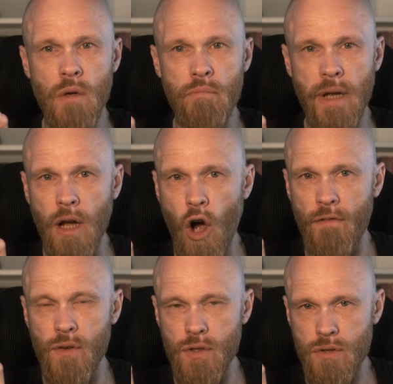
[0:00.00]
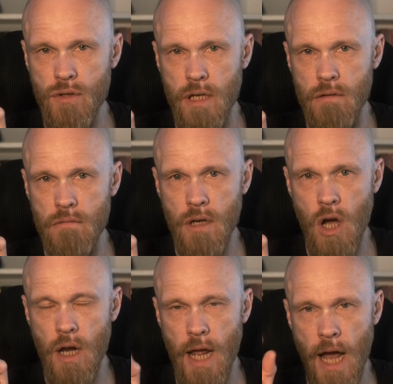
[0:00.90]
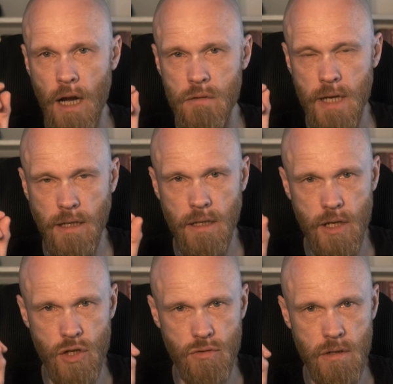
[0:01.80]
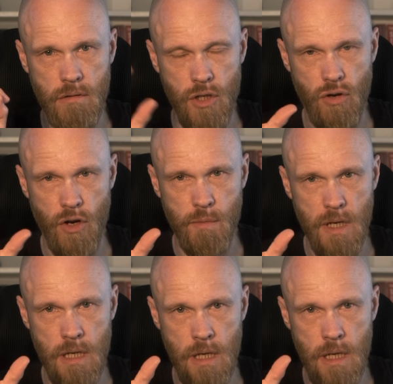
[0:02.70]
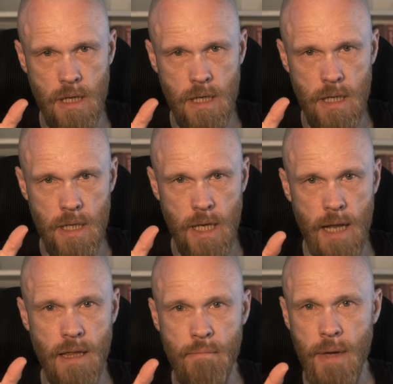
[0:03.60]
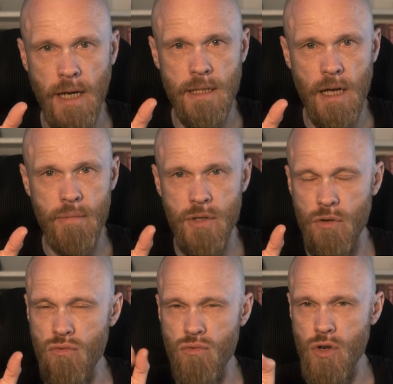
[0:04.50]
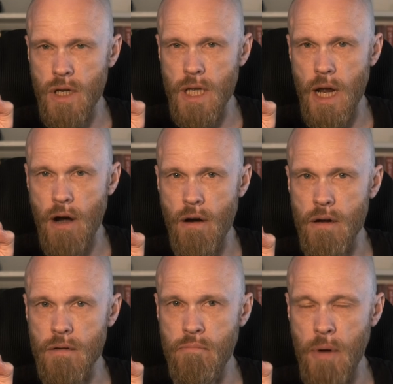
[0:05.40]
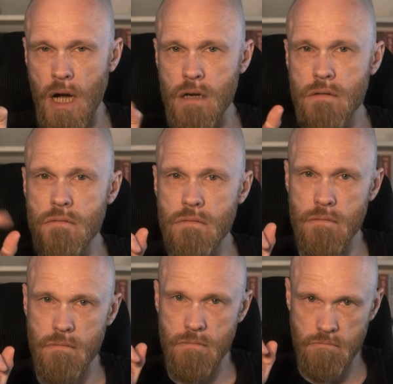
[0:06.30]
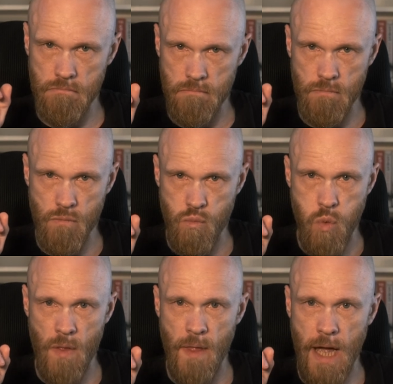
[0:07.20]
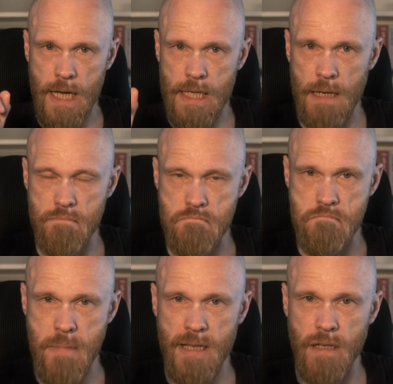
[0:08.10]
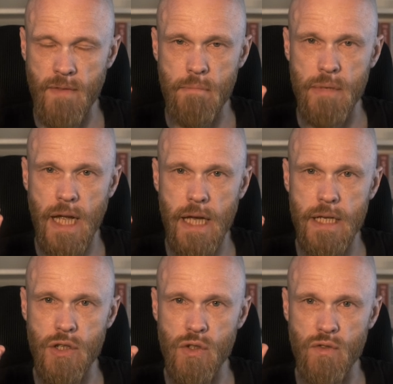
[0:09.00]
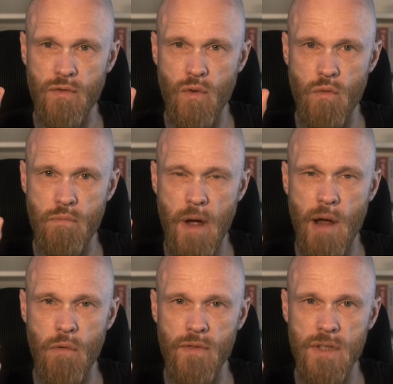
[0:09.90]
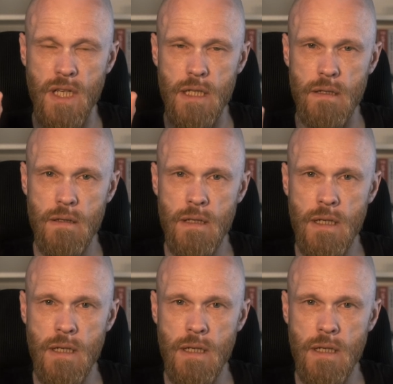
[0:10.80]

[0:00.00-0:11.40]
big Offas in early Anglo-Saxon history, and trust me, getting them mixed up is a rookie error, but one that has had massive implications for Beowulf studies.